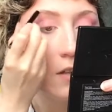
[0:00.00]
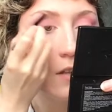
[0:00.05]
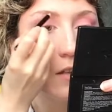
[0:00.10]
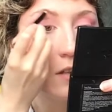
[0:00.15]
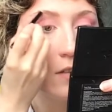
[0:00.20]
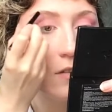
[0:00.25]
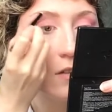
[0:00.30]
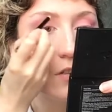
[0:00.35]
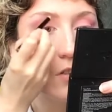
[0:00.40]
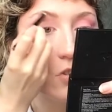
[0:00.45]

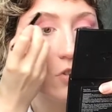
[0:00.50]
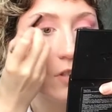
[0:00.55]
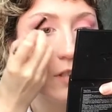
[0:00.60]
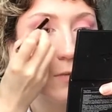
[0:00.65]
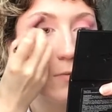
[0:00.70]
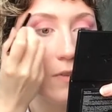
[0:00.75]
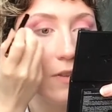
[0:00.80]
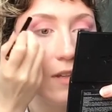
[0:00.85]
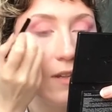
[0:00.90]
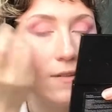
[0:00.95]
The trick
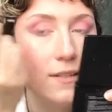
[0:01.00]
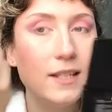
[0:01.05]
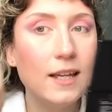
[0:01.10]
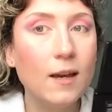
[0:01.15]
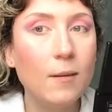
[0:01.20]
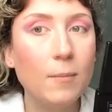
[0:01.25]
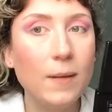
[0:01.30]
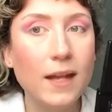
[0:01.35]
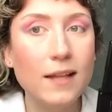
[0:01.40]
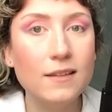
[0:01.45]
with using a
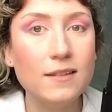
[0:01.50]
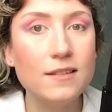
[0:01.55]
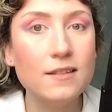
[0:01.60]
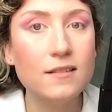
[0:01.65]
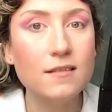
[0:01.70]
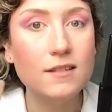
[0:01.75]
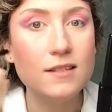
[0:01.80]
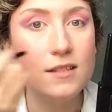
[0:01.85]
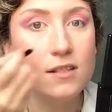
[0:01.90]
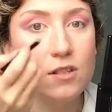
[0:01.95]
pencil
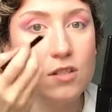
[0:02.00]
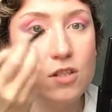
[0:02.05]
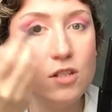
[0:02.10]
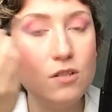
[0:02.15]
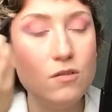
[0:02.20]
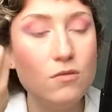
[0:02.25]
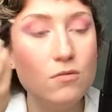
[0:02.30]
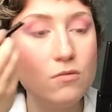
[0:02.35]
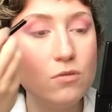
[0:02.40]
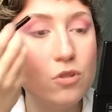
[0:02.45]
is to
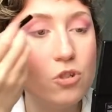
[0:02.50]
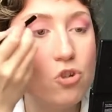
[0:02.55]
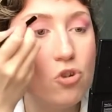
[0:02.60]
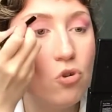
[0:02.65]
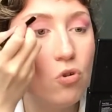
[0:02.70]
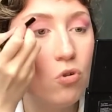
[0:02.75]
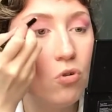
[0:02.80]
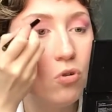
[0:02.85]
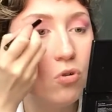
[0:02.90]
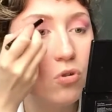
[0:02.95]
do
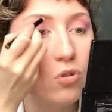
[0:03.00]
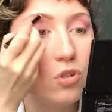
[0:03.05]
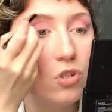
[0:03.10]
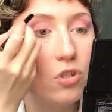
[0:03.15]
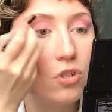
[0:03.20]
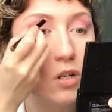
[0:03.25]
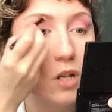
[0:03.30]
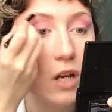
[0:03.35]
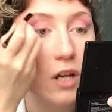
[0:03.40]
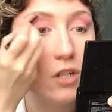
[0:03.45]
short,
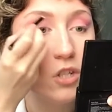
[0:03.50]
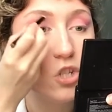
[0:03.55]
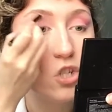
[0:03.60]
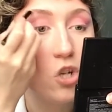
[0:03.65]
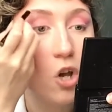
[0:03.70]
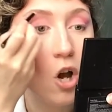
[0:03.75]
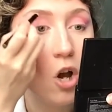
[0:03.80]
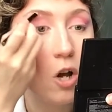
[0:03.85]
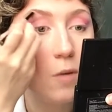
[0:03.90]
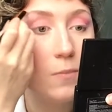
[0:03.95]

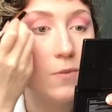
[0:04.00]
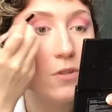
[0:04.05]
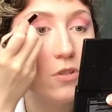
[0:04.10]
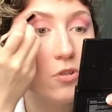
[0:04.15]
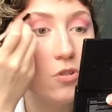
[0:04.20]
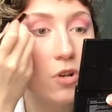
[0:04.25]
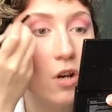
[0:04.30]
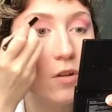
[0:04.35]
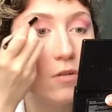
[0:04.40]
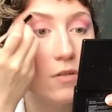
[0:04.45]
sharp
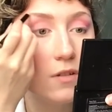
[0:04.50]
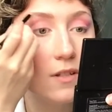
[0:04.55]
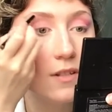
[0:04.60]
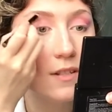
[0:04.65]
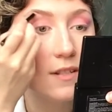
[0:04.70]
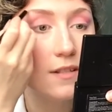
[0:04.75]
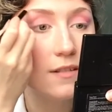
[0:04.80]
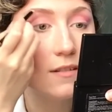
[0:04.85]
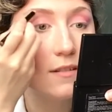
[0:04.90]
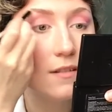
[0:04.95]

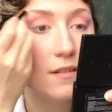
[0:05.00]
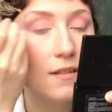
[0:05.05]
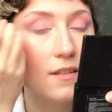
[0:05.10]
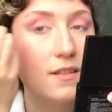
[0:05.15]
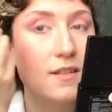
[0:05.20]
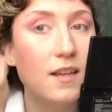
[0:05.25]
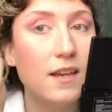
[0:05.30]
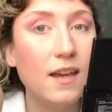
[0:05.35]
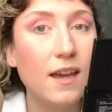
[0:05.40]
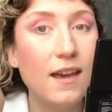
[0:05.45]
strokes
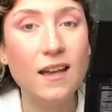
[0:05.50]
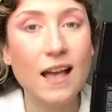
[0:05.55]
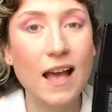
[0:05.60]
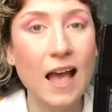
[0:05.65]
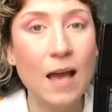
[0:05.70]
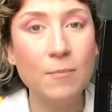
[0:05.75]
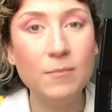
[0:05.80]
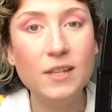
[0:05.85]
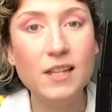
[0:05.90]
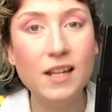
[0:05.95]
to
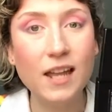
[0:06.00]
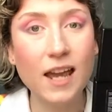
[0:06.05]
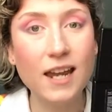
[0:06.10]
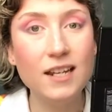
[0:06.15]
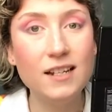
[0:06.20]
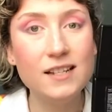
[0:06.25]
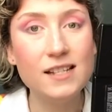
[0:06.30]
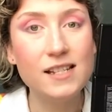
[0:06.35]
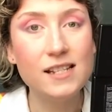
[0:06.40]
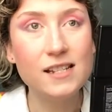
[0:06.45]

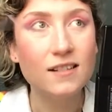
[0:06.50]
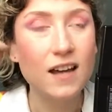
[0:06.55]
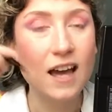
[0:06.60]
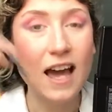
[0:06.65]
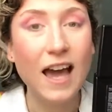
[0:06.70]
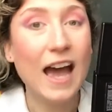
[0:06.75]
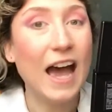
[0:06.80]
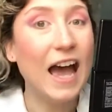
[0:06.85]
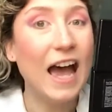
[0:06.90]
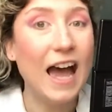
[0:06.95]
emulate a
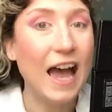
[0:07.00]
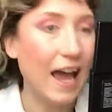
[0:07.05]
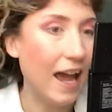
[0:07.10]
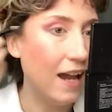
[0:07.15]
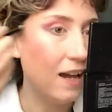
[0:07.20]
hair.